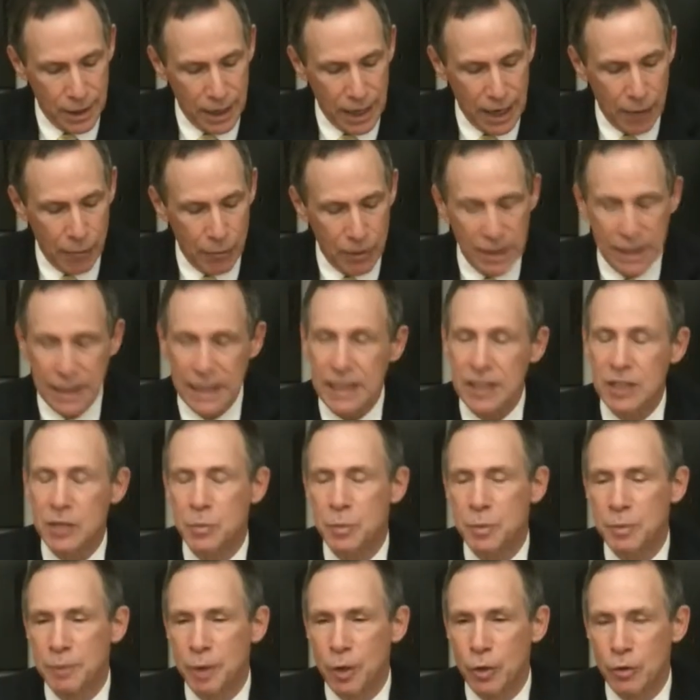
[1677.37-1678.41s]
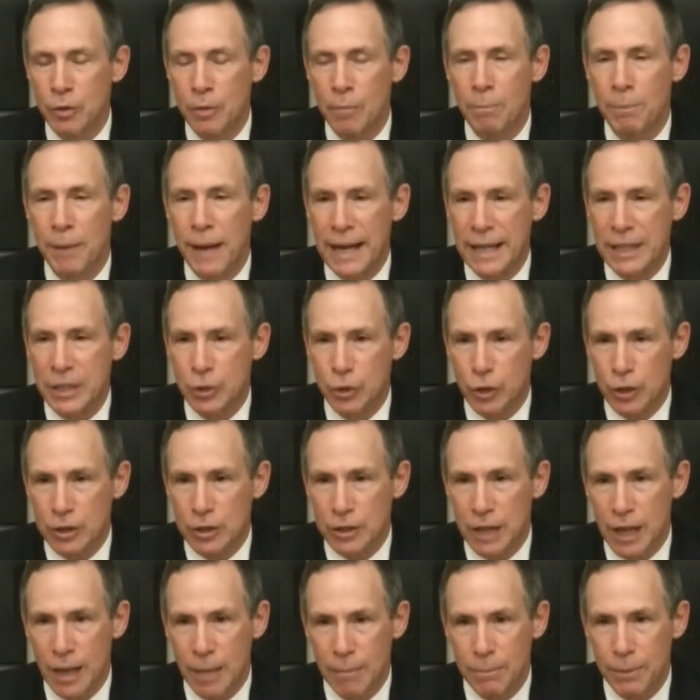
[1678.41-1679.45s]
And we need to promote backyard
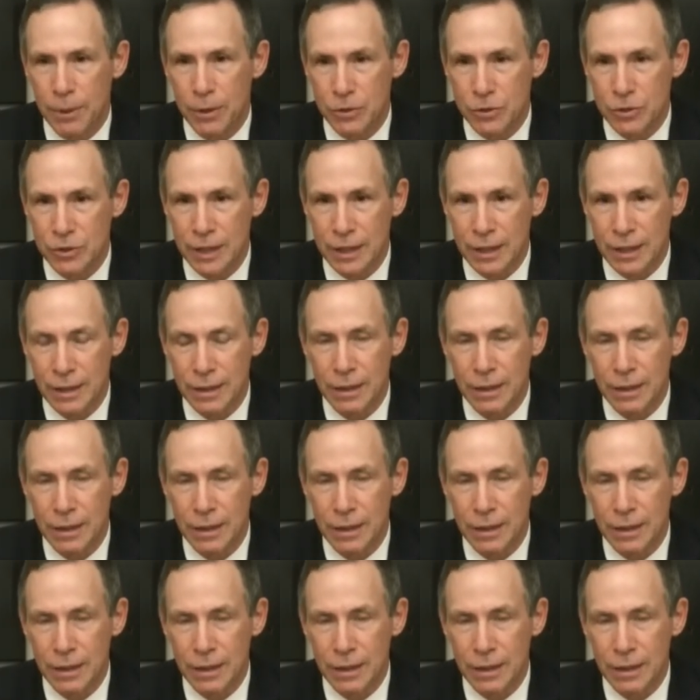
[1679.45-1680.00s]
composting.